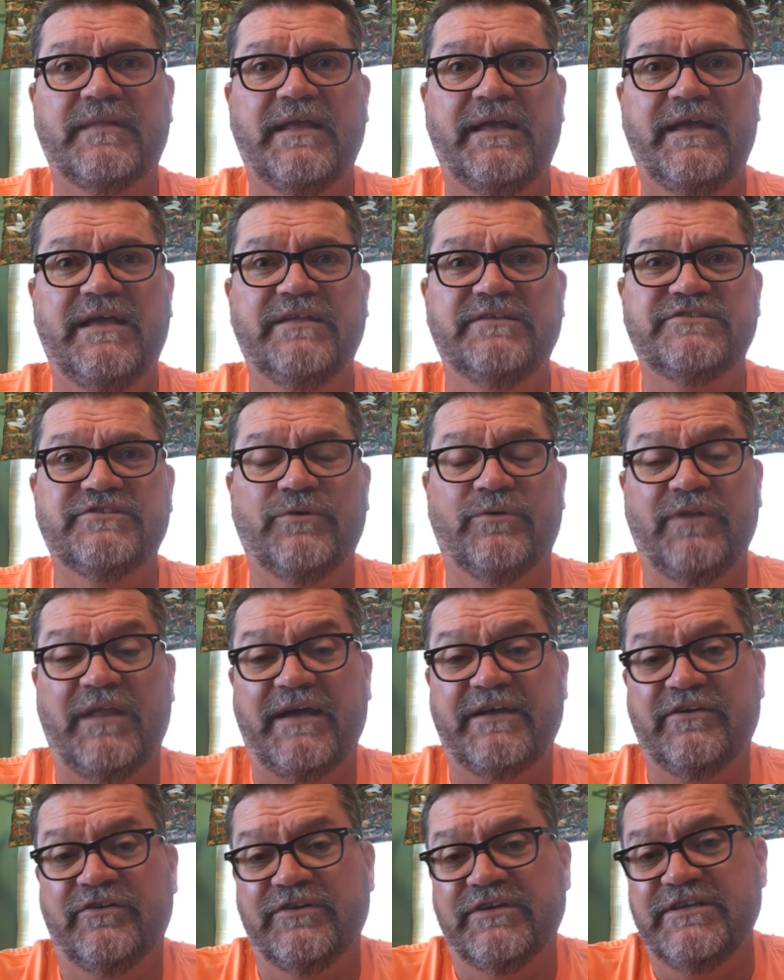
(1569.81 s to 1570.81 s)
And so
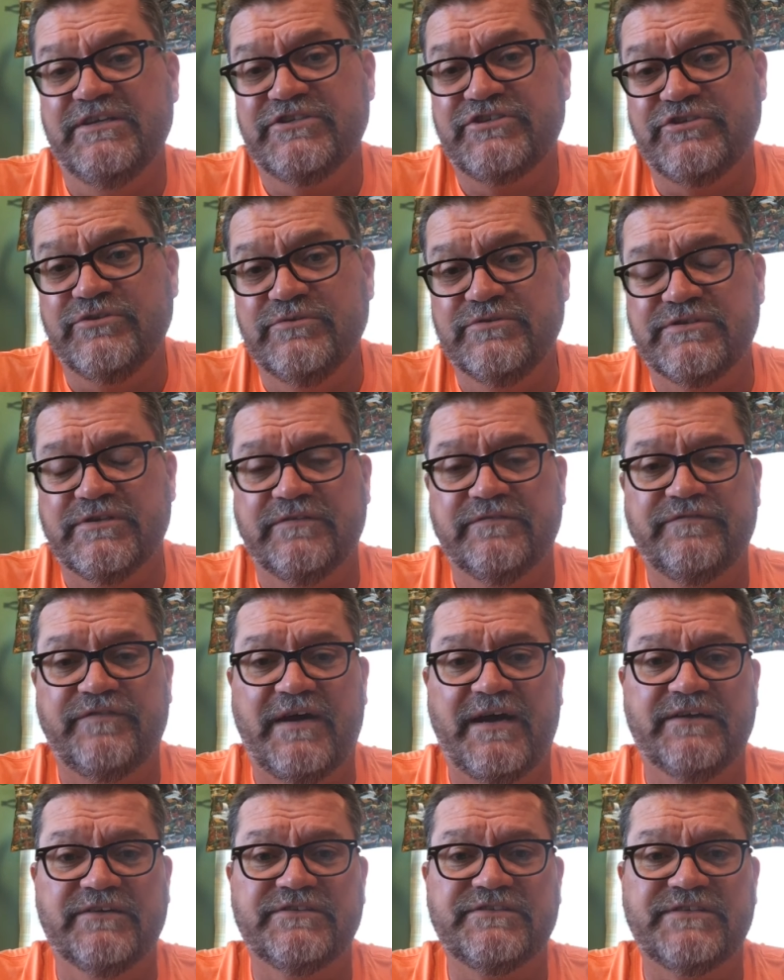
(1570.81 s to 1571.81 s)
like on issues of
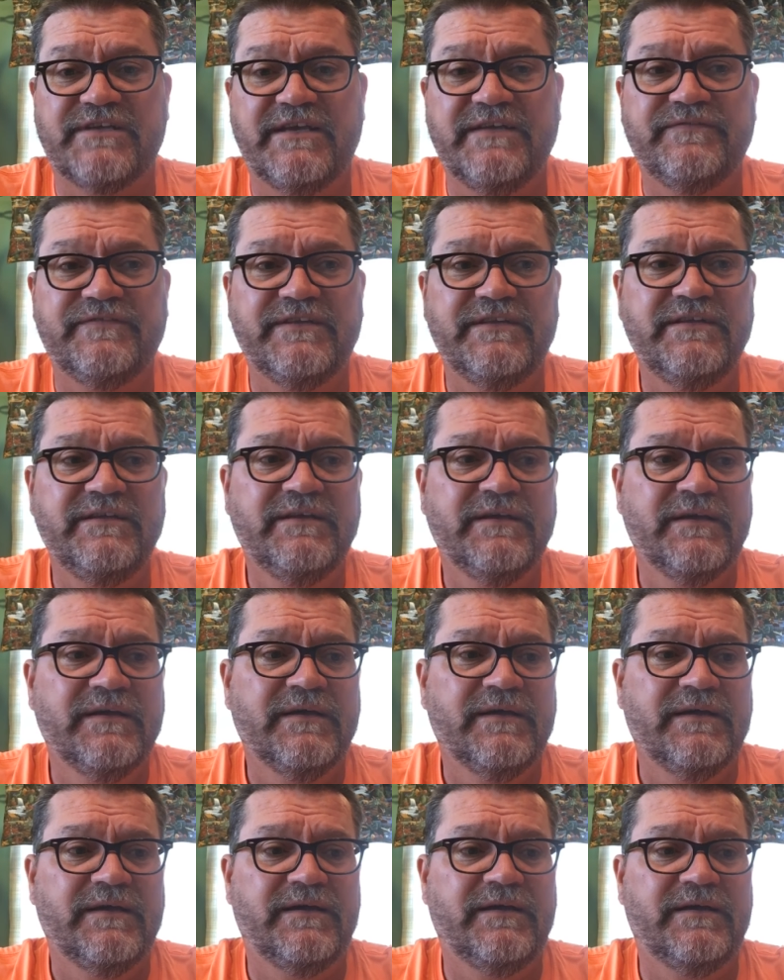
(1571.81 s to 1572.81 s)
fire safety,
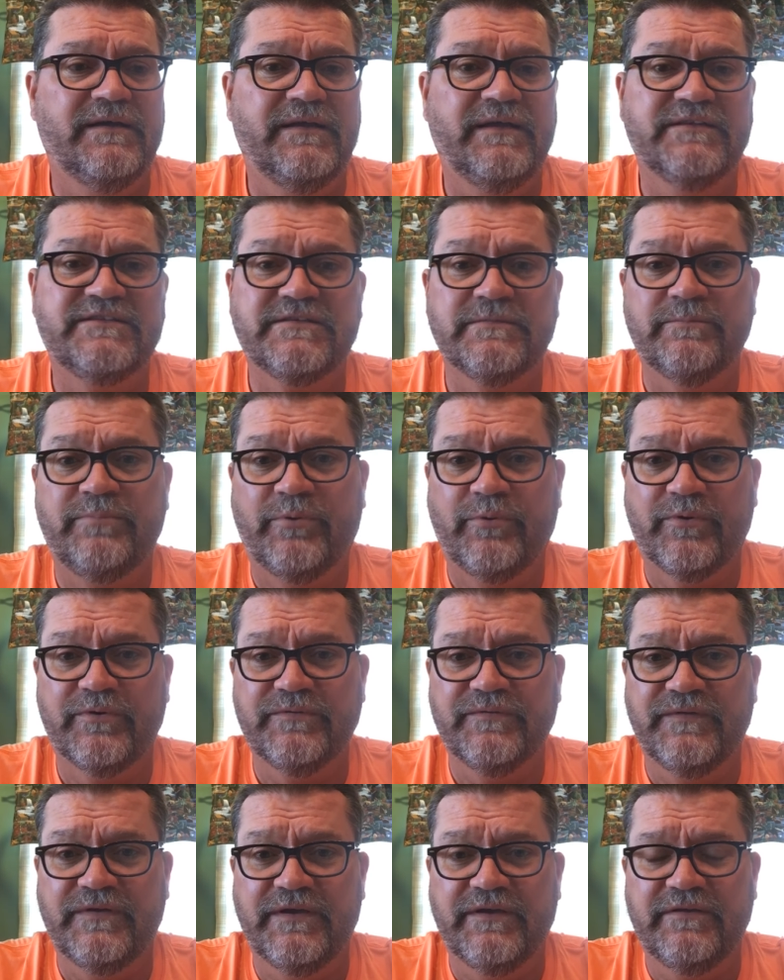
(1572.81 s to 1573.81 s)
it's
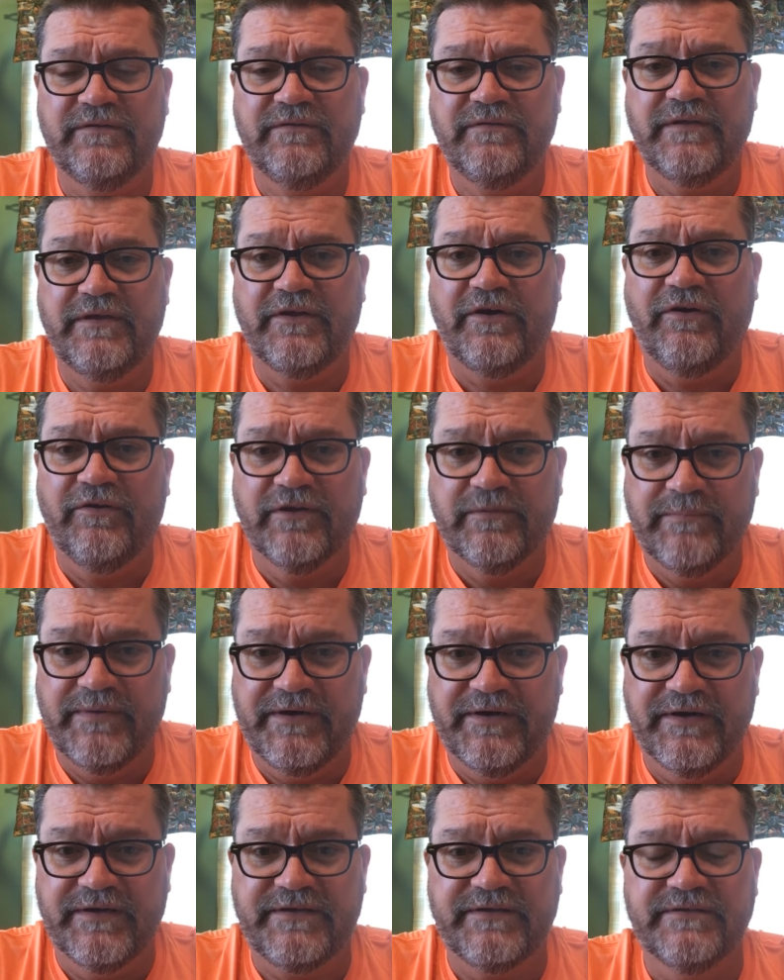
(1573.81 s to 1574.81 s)
important that all
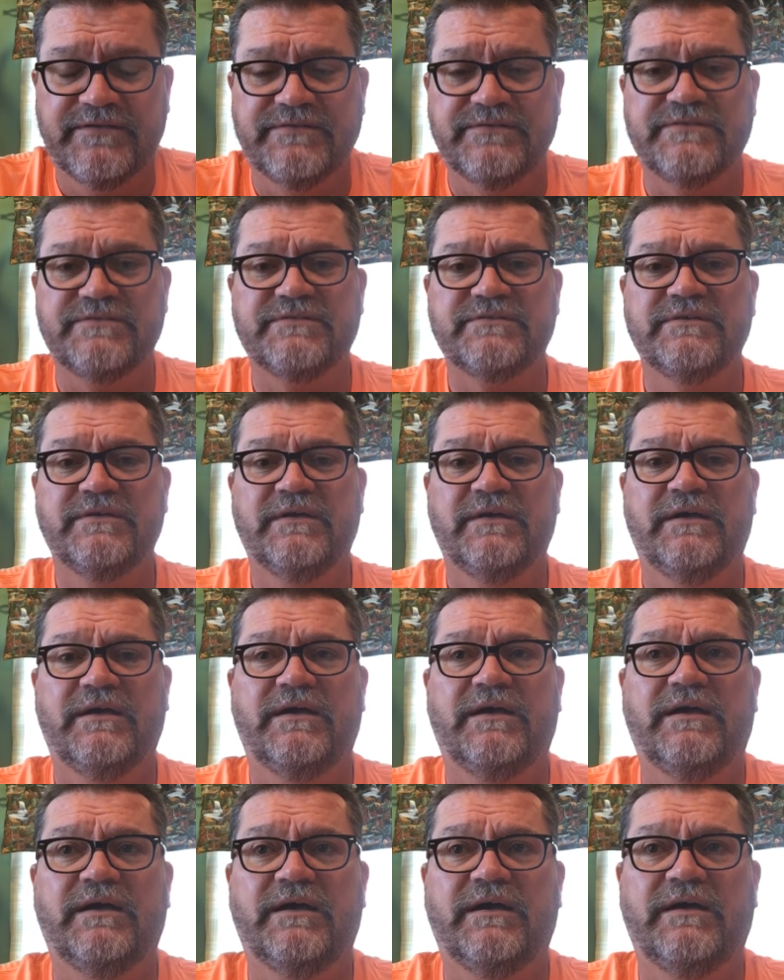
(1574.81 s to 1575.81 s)
Americans
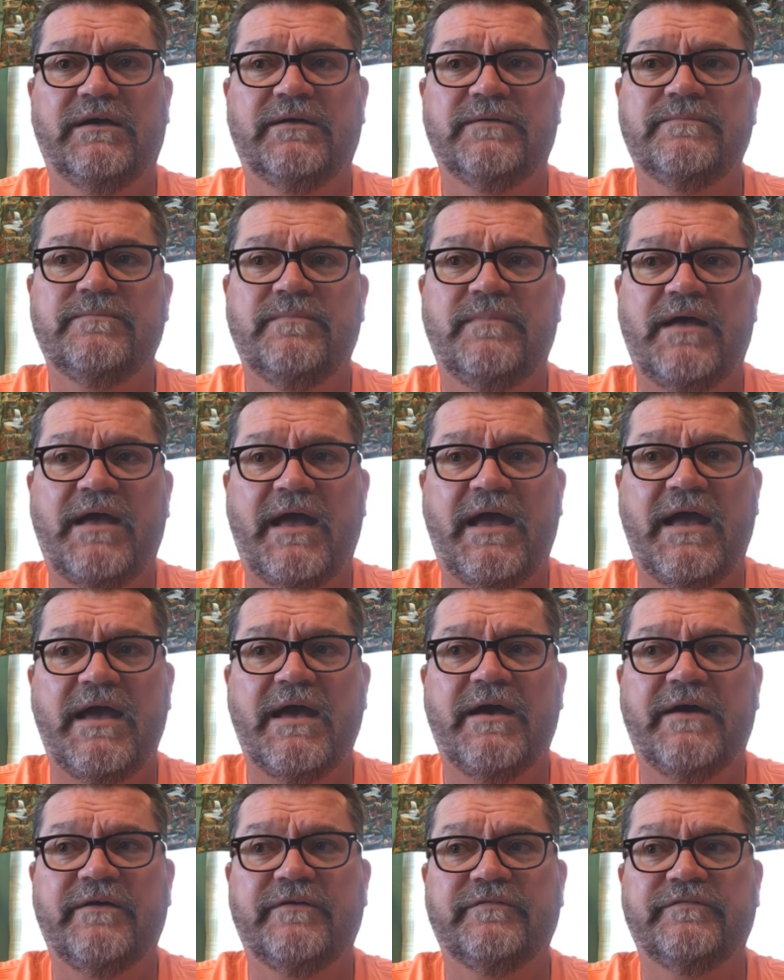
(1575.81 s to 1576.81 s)

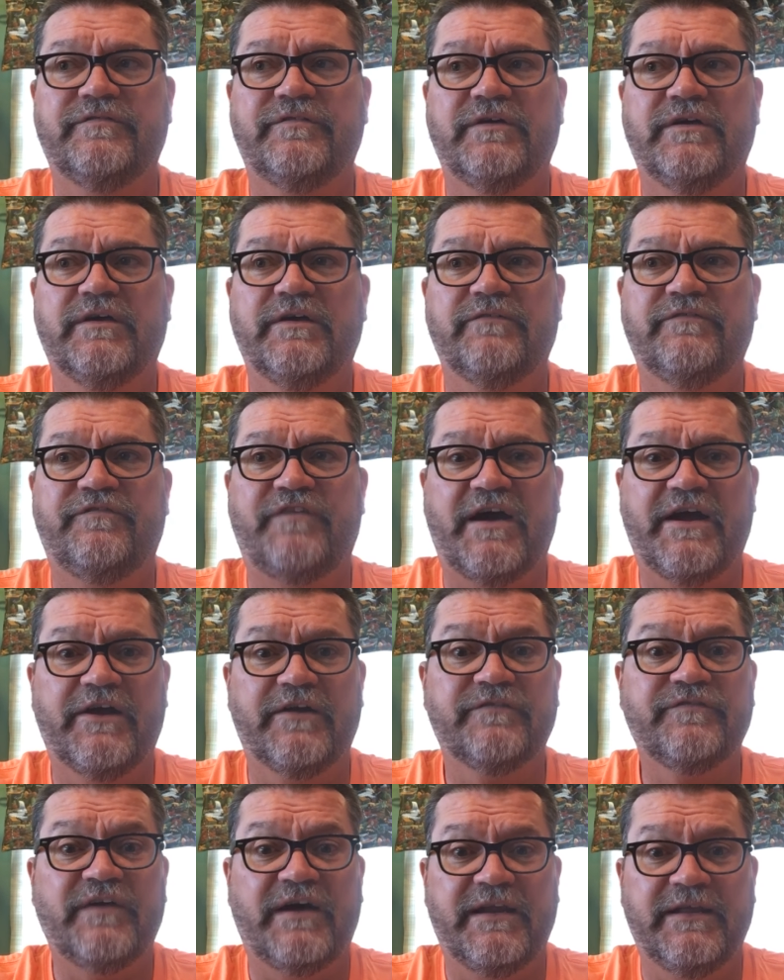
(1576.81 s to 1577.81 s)
have
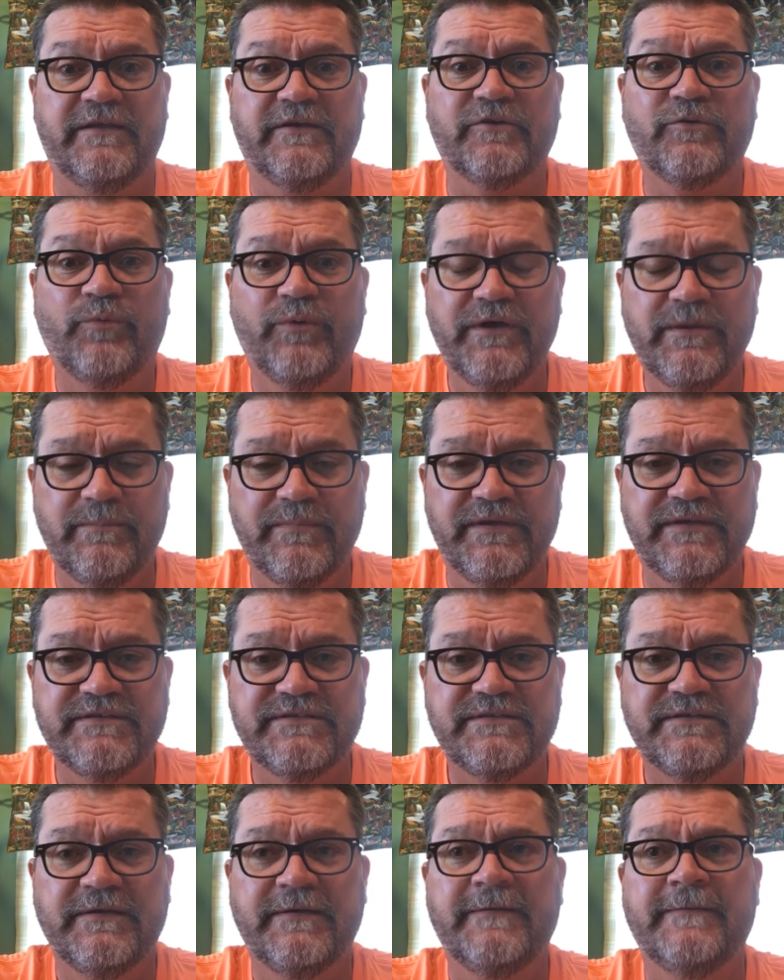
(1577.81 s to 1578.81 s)
firefighting equipment